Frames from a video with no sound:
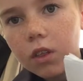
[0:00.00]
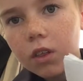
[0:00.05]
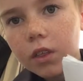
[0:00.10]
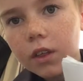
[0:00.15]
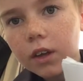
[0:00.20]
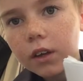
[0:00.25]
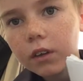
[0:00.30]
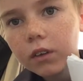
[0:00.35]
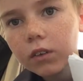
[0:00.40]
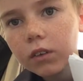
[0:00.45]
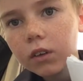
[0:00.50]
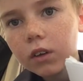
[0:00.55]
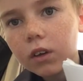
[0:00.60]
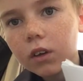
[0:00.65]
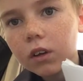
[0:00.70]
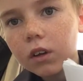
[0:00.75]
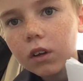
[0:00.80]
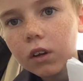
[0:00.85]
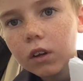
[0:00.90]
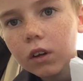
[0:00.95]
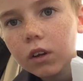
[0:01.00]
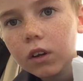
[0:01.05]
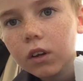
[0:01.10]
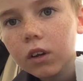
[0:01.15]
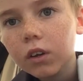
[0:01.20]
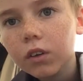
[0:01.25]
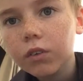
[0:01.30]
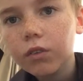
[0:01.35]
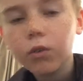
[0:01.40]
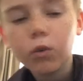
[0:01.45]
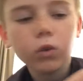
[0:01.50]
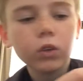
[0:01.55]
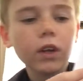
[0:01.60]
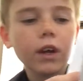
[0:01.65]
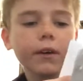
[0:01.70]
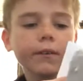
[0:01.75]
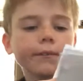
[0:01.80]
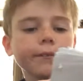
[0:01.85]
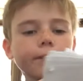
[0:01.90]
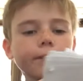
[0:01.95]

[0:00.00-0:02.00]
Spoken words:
things are gonna fall down.